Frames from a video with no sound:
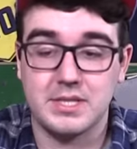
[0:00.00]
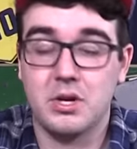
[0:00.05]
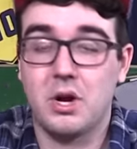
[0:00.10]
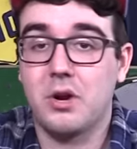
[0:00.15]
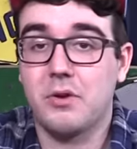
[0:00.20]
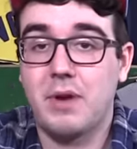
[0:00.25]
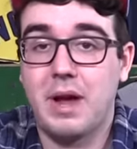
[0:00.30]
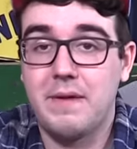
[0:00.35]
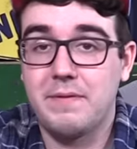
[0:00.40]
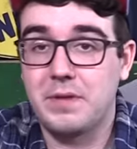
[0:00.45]
it's
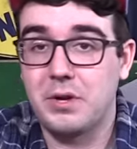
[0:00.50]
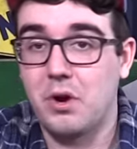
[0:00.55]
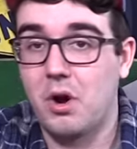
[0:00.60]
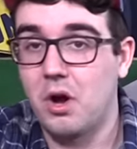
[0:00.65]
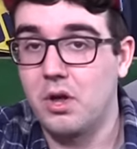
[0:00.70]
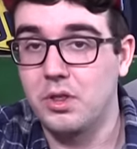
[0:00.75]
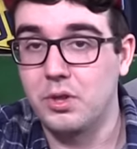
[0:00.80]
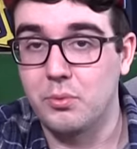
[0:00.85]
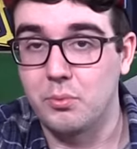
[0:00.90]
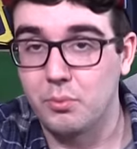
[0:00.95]
autographed there
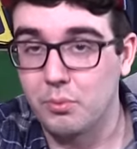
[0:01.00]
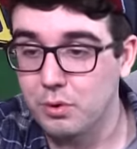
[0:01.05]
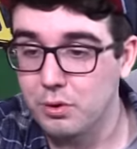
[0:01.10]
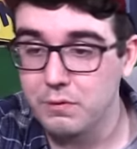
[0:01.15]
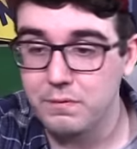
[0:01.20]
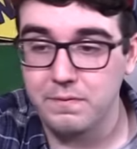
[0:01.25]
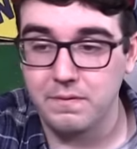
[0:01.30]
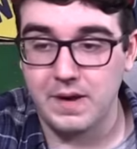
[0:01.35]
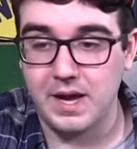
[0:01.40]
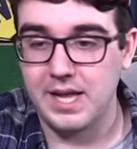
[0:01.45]
on the
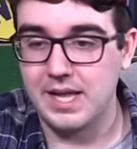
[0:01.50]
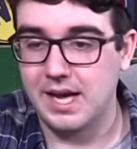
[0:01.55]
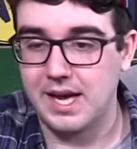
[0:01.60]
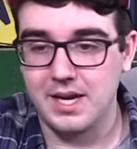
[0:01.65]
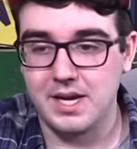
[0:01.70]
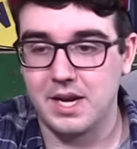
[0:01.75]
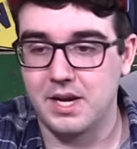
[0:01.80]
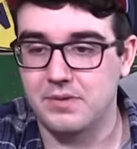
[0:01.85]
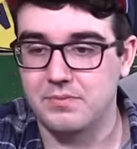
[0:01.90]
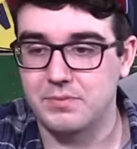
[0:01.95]
roof. I
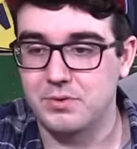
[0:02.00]
got a